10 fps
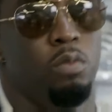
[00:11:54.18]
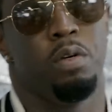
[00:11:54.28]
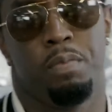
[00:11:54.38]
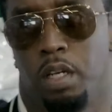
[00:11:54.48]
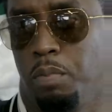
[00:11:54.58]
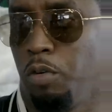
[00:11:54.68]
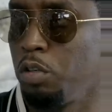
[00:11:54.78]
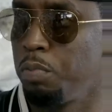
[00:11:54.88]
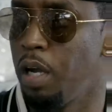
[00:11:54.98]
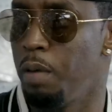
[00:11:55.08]
to captivate
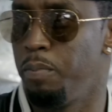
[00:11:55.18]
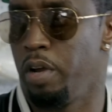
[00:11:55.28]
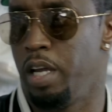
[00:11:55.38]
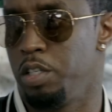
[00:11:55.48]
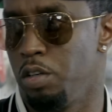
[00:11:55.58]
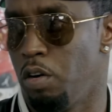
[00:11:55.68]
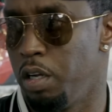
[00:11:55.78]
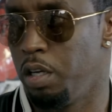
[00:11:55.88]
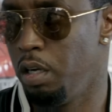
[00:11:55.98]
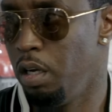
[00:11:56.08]
and shock the public.